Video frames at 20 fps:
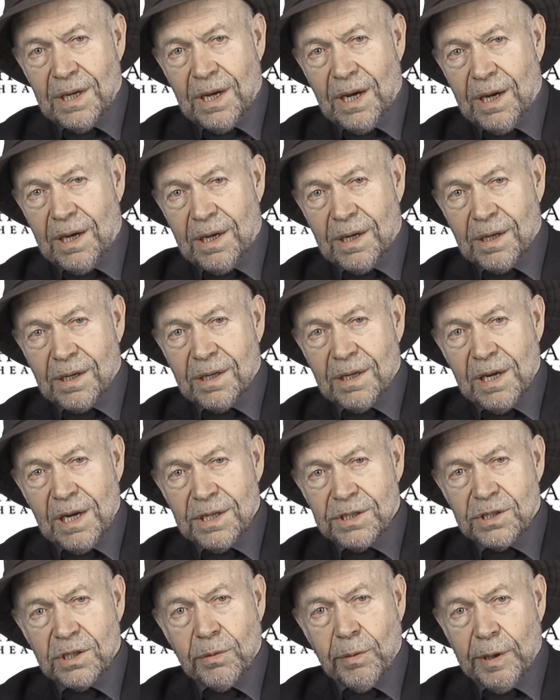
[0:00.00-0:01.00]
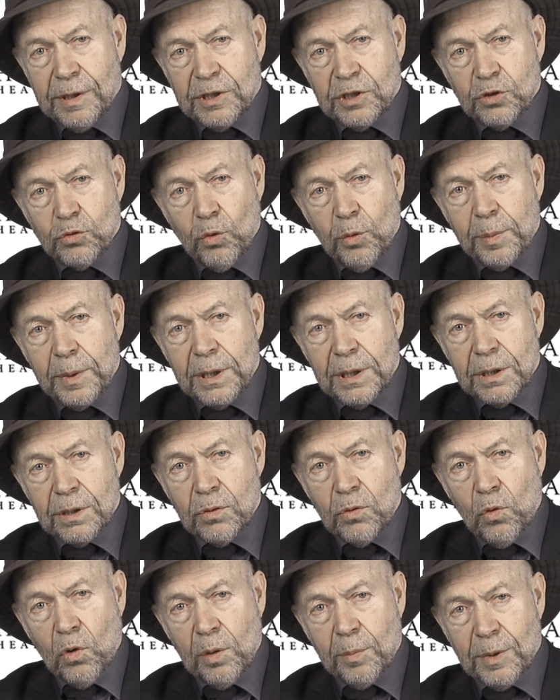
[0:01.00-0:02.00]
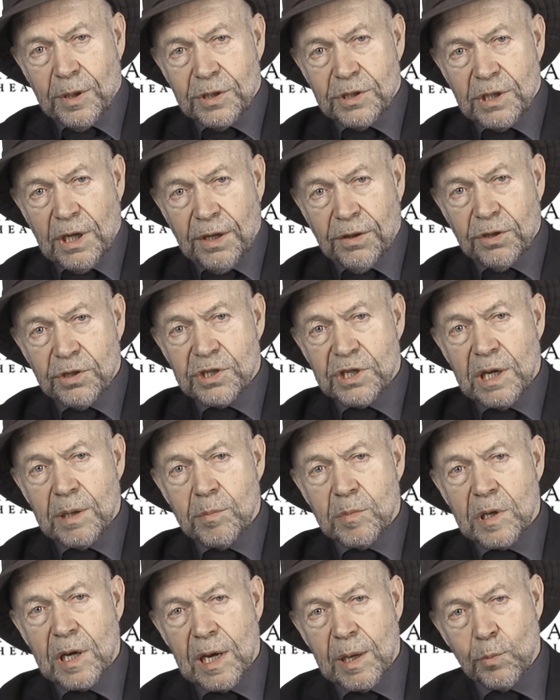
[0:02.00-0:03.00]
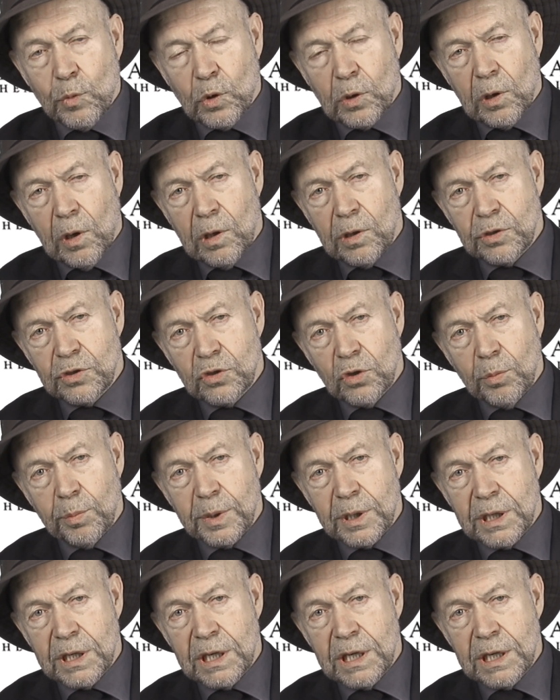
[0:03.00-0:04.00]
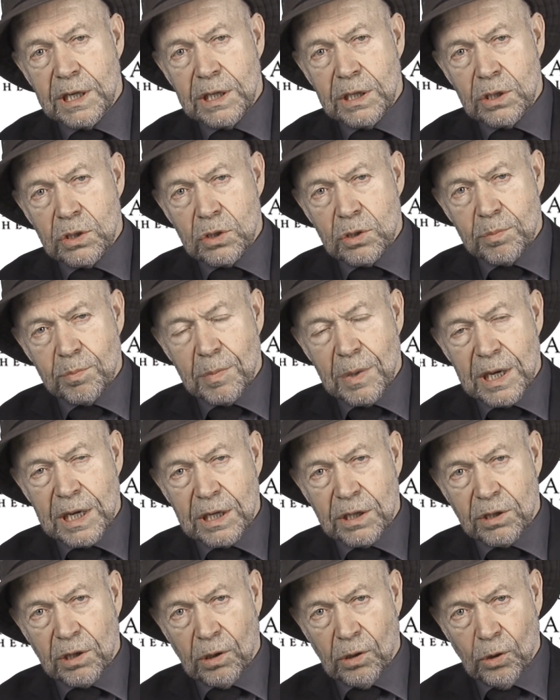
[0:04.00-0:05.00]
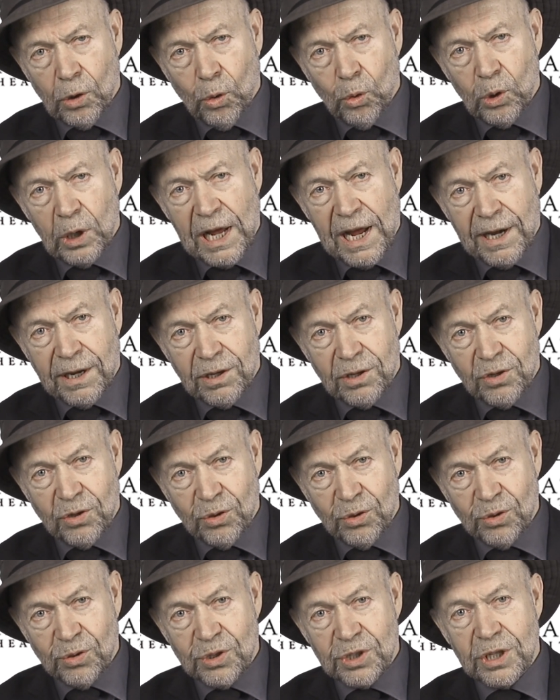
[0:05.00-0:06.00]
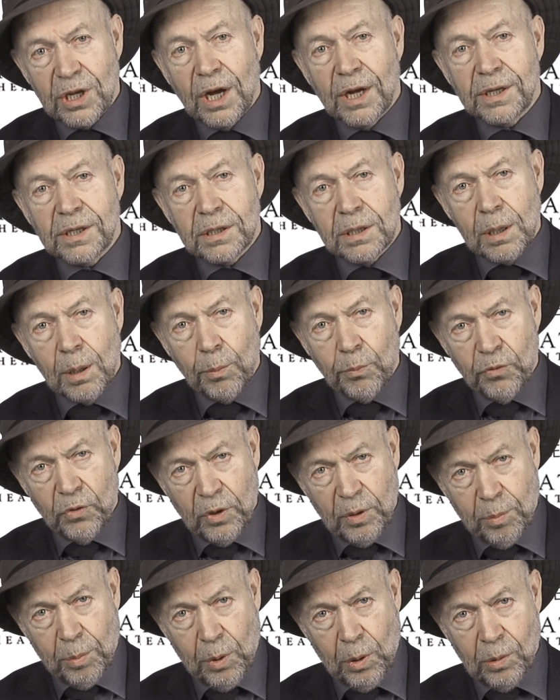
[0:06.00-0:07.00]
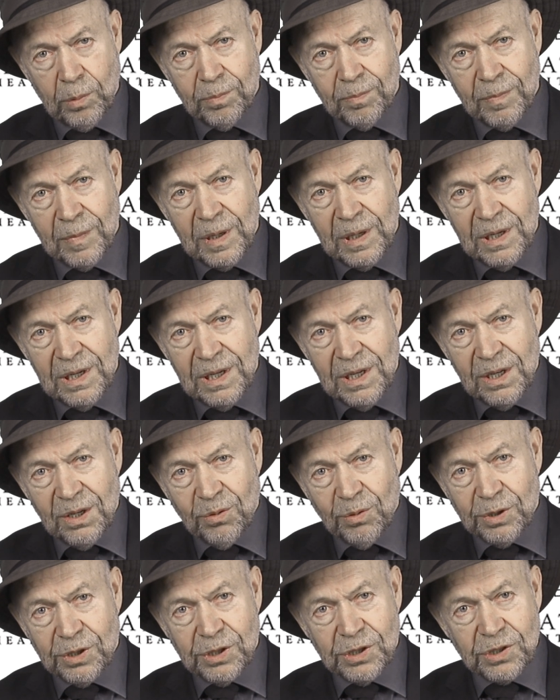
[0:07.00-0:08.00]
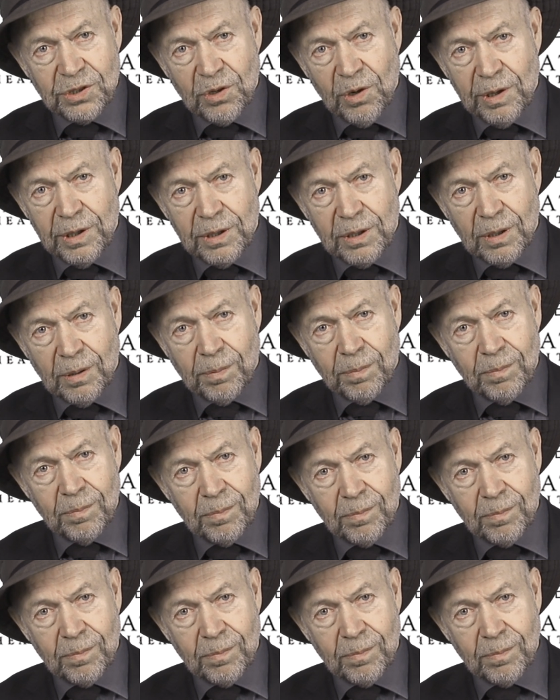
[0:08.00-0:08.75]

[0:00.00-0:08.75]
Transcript: uh, consequences would be enormous. And at the same time, we're also beginning to make the low latitudes uncomfortable, which is going to